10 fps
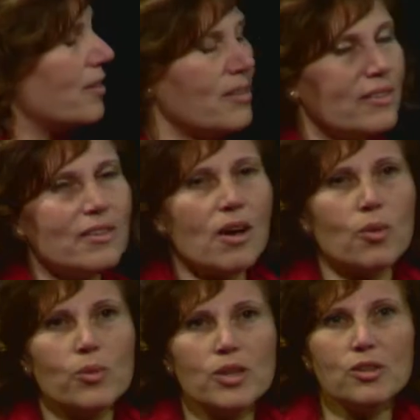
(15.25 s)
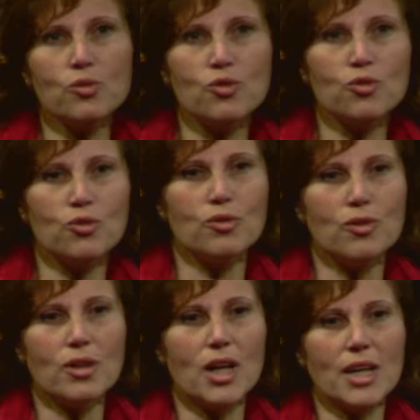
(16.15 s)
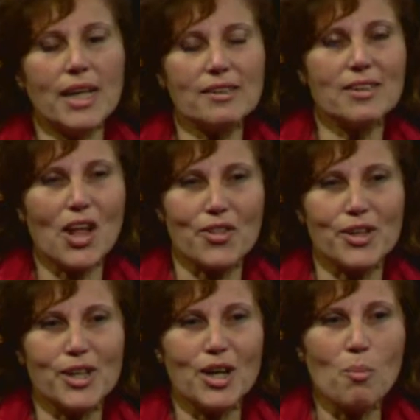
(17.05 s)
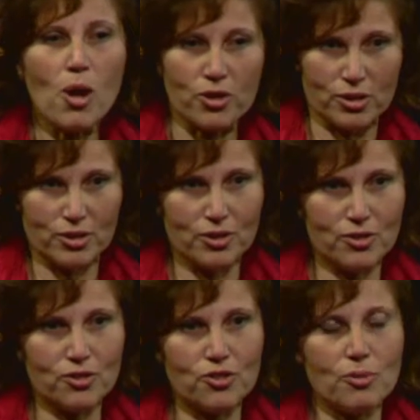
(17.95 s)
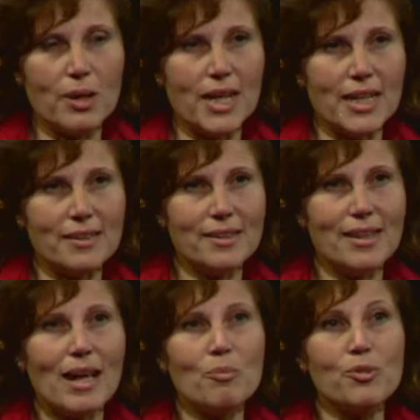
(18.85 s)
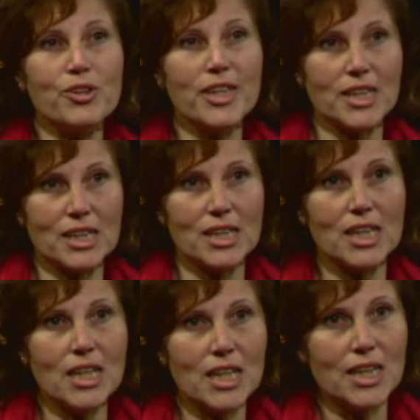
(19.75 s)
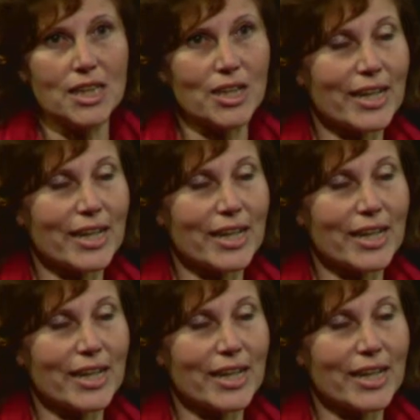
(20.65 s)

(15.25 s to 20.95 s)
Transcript: So we use yet another model to simulate and predict the